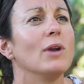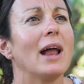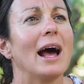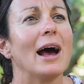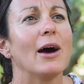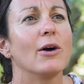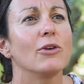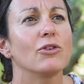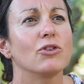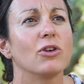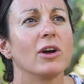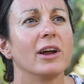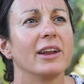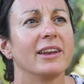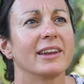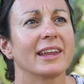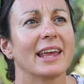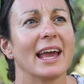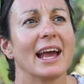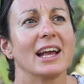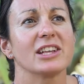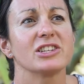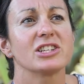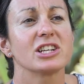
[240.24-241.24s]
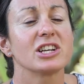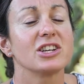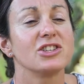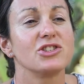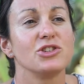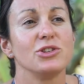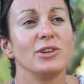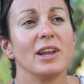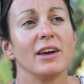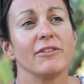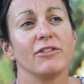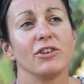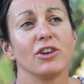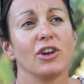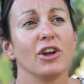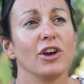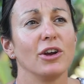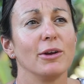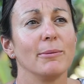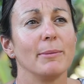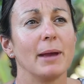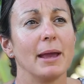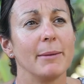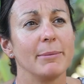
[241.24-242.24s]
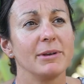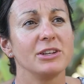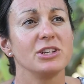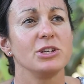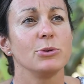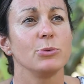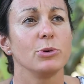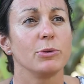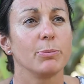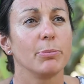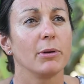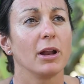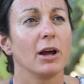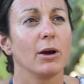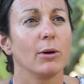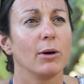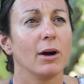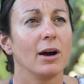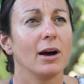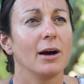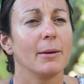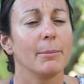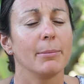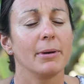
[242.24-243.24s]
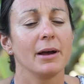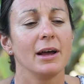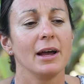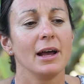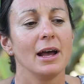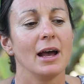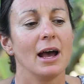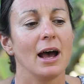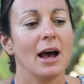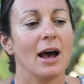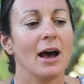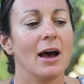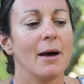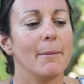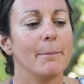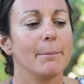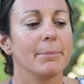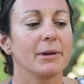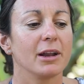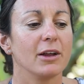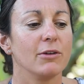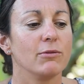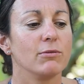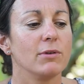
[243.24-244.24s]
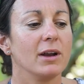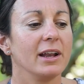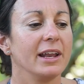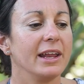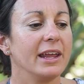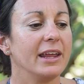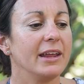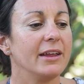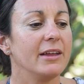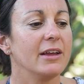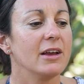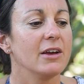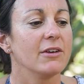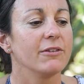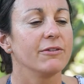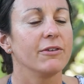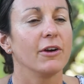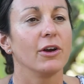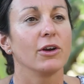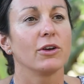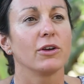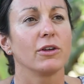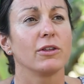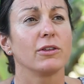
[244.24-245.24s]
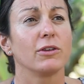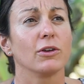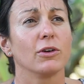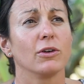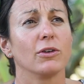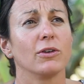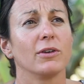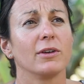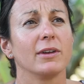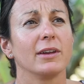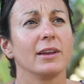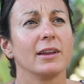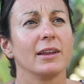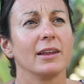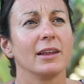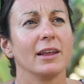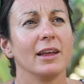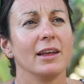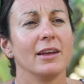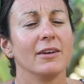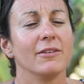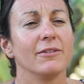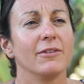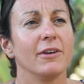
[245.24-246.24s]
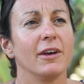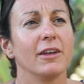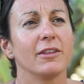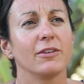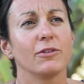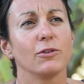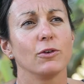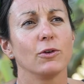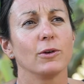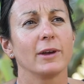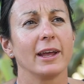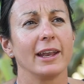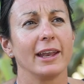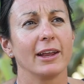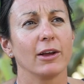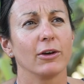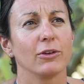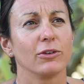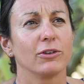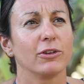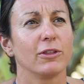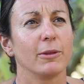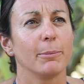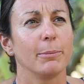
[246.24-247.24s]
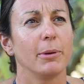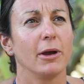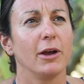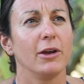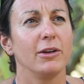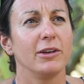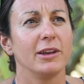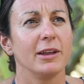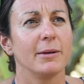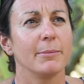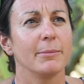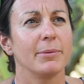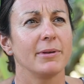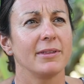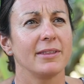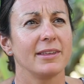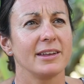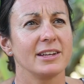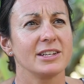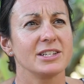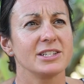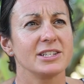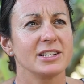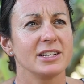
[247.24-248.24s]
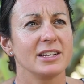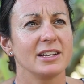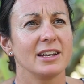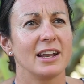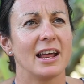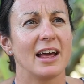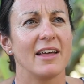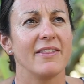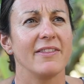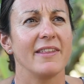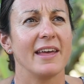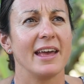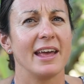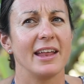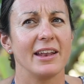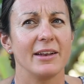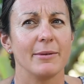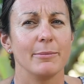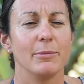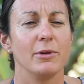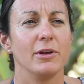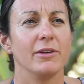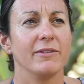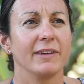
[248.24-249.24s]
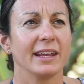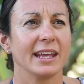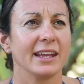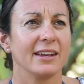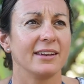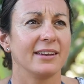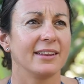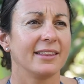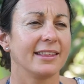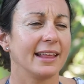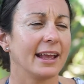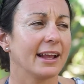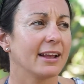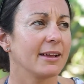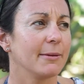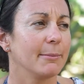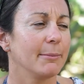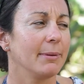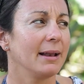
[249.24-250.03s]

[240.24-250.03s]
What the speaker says: out trying to catch her because you never know, maybe she would blow up. But I really focused on, first of all, getting onto the podium position and then moving into second